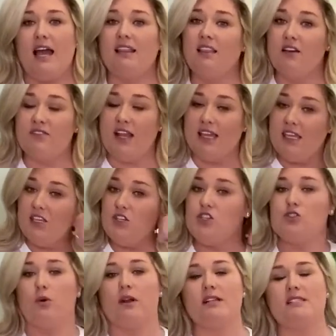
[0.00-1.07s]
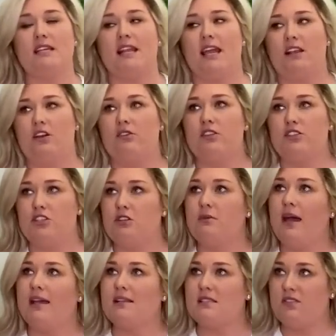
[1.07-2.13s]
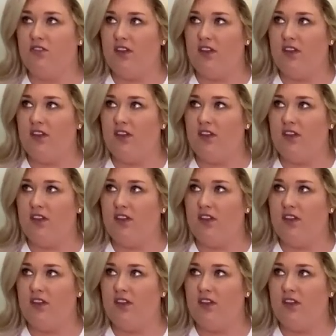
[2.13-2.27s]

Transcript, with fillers: I love Nike shorts and I know the 2X